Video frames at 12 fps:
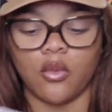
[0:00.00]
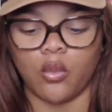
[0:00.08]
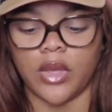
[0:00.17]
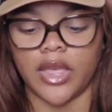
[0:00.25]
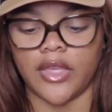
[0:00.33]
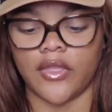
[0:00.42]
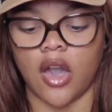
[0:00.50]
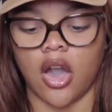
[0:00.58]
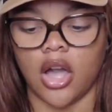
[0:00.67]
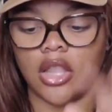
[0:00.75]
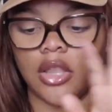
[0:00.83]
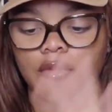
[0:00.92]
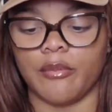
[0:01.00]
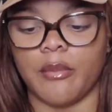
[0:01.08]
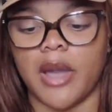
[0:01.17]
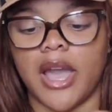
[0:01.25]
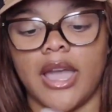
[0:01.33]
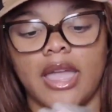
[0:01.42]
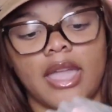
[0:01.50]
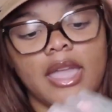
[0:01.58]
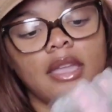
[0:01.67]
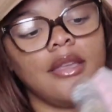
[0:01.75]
with all of my